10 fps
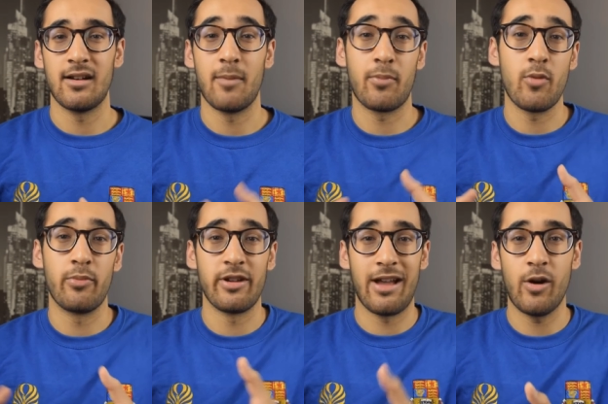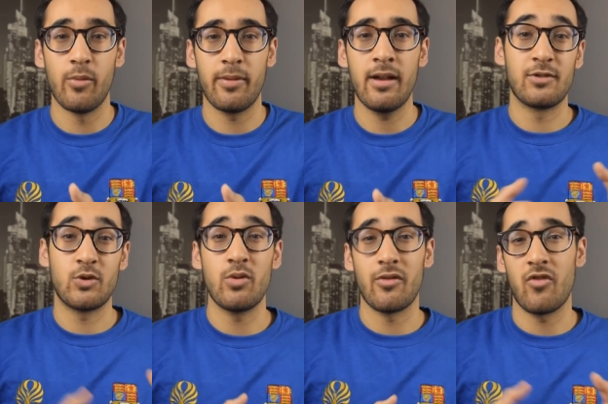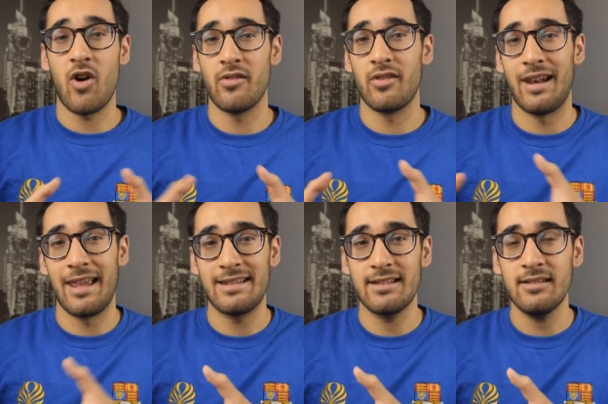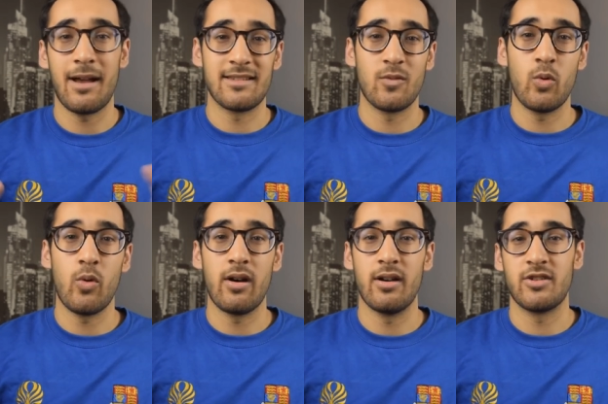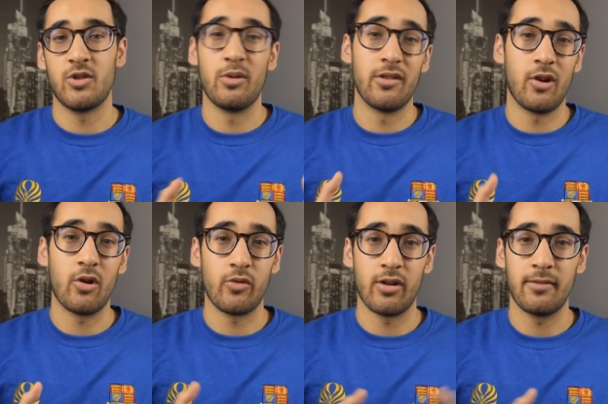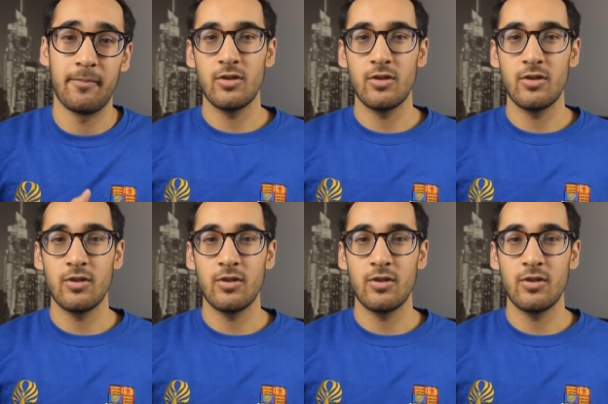appropriate help sooner rather than later as it will hurt you in the long run.